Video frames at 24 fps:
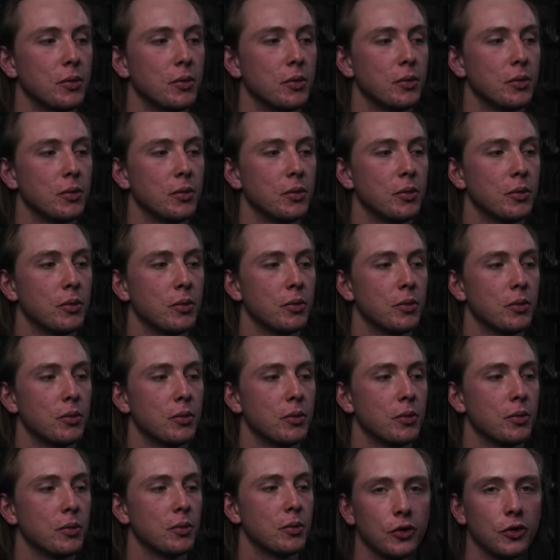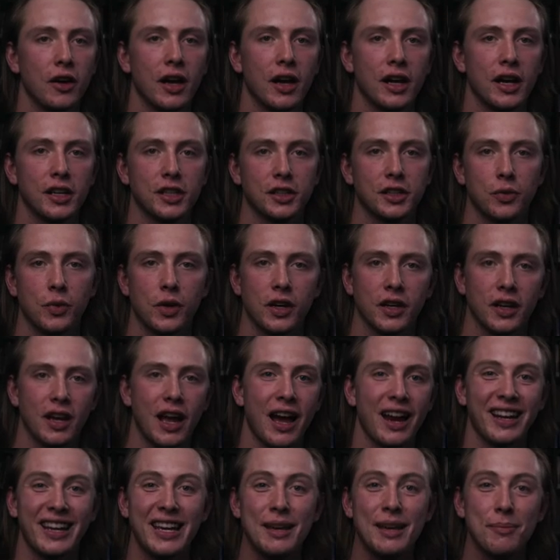been watching watching this for a while. I just want to
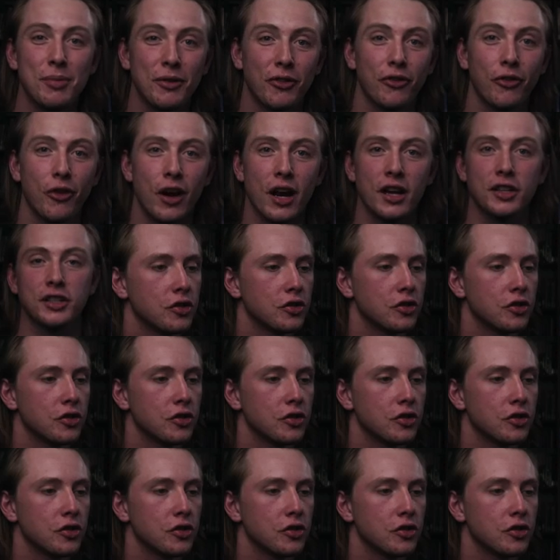kind of keep it fresh.